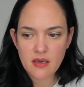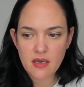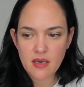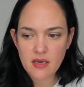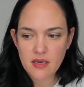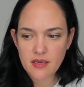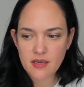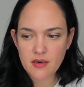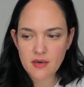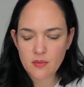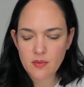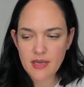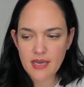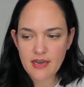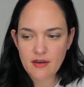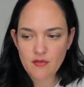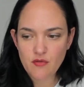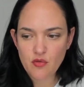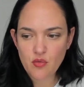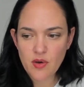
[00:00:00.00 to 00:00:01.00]
here we
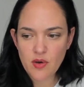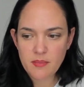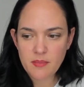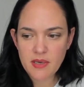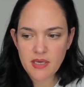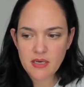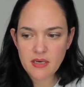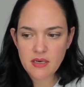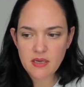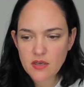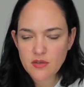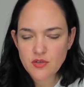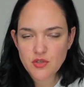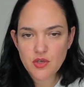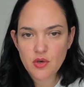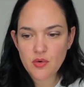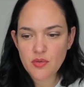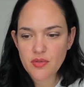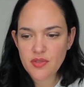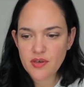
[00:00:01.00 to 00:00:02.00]
have women.
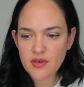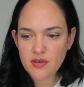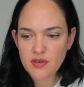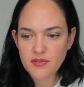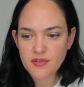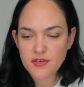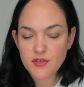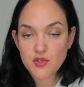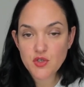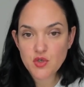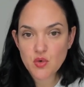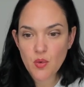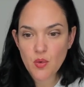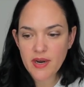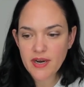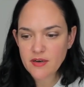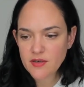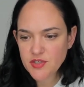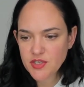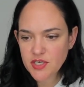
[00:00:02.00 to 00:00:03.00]
So the
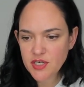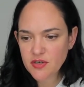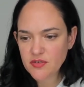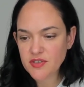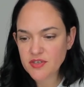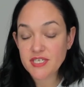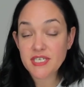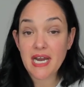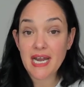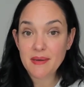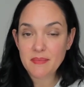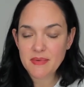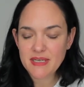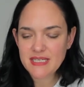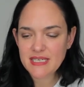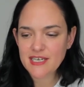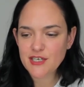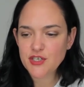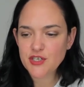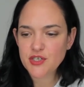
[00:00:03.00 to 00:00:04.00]
squares here, the diamonds,
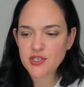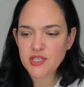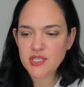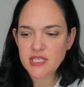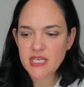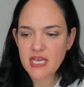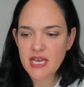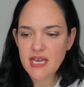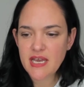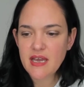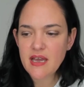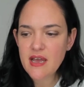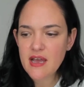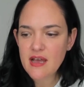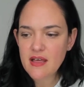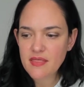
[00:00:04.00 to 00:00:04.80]
I should say,